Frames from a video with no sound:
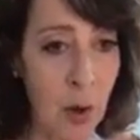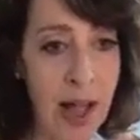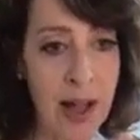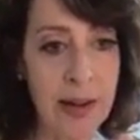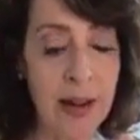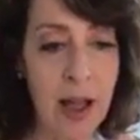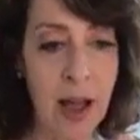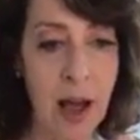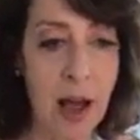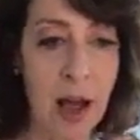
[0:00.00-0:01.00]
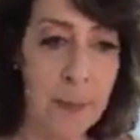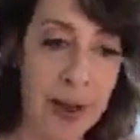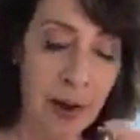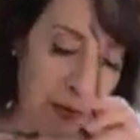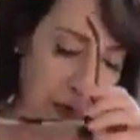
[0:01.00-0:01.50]
go ahead
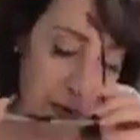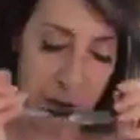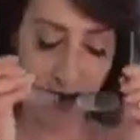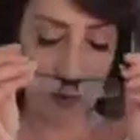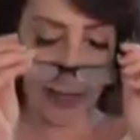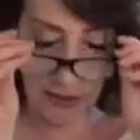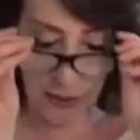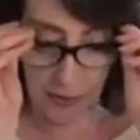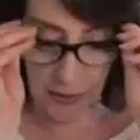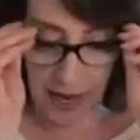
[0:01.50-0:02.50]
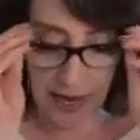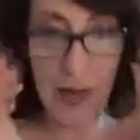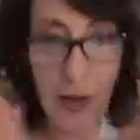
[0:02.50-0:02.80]
about your furniture. I'm glad to do that.